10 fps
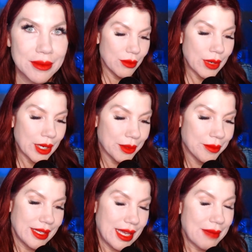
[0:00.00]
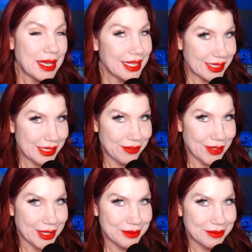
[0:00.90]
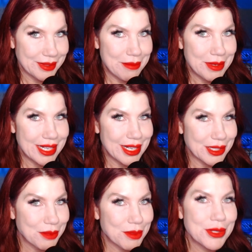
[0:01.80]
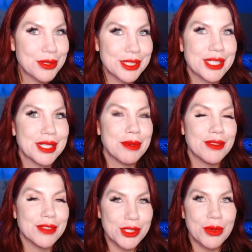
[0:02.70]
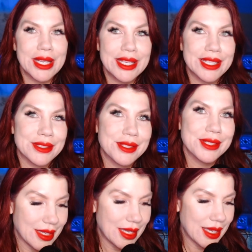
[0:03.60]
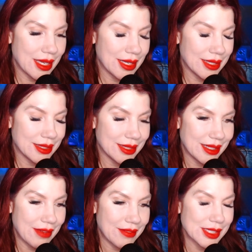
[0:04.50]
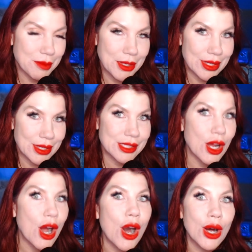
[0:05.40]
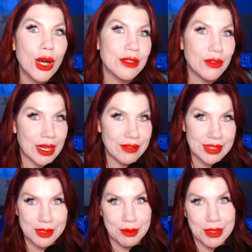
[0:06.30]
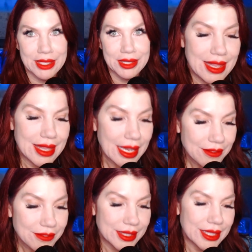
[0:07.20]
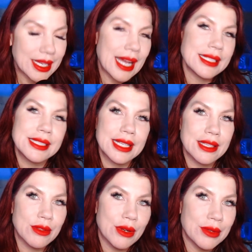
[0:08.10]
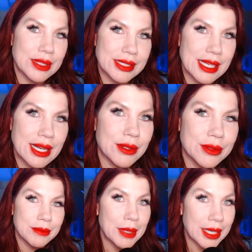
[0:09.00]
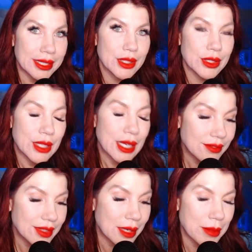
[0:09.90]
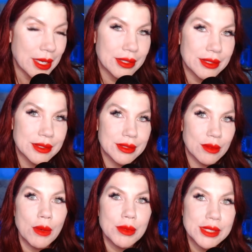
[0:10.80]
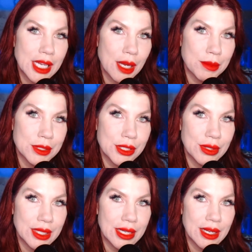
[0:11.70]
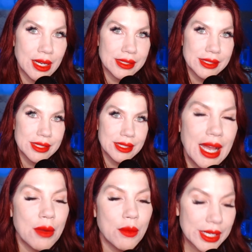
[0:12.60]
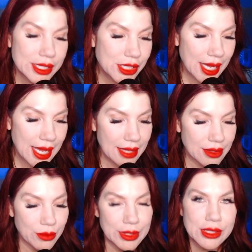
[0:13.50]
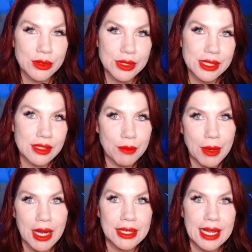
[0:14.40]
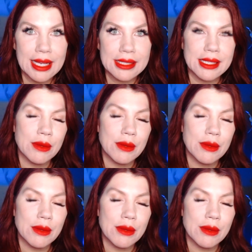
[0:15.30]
Well, I made it this far. I've been in entrepreneurship over 20 years and I've experienced all of what I've explained. Thankfully, I didn't throw in the towel, but could I have done better? What was the opportunity cost? I wish I had the resources of podcasts.